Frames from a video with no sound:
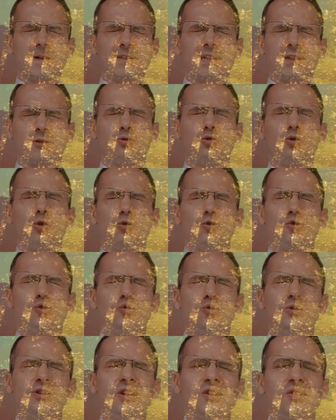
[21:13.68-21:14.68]
that those
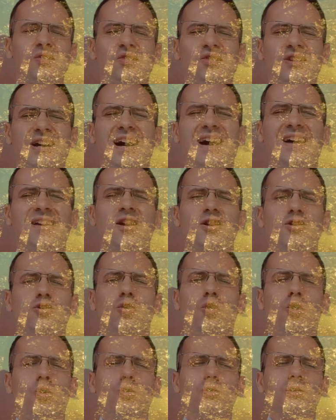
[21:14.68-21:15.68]
who desire
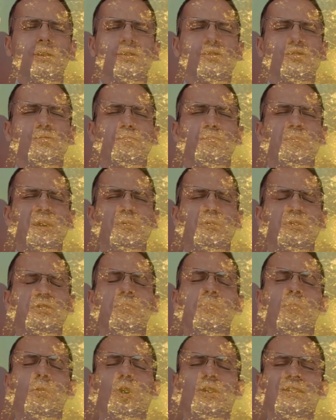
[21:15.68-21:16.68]
your Holy Spirit
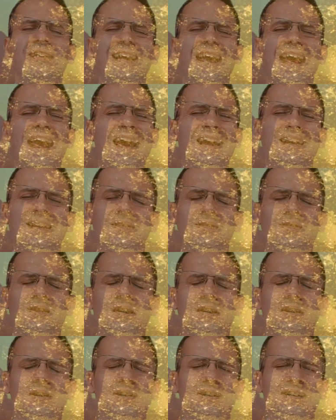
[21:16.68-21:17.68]
more than
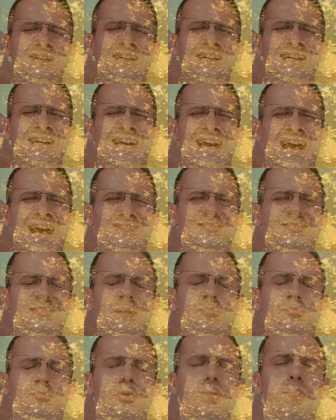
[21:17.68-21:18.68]
anything, as
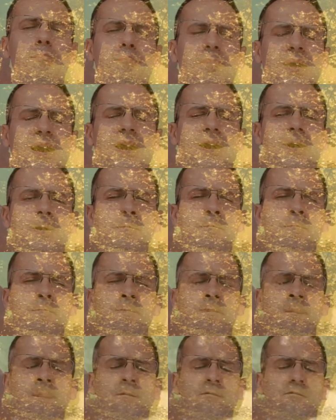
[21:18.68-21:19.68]
they prepare
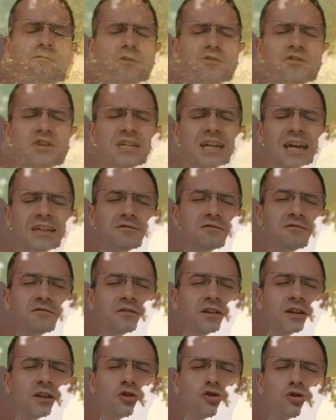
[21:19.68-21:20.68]
for the night
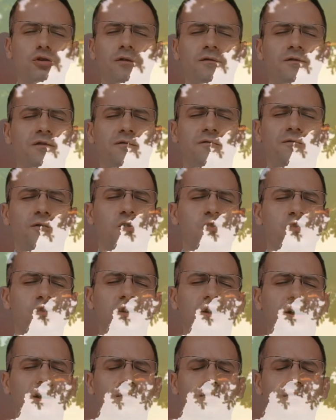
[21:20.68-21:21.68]
vigil of the first
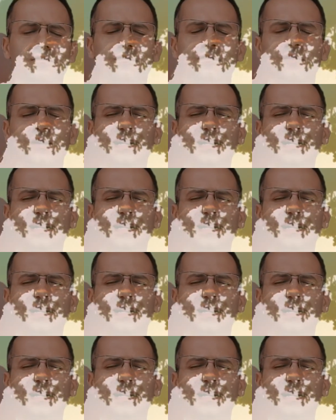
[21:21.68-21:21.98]
love,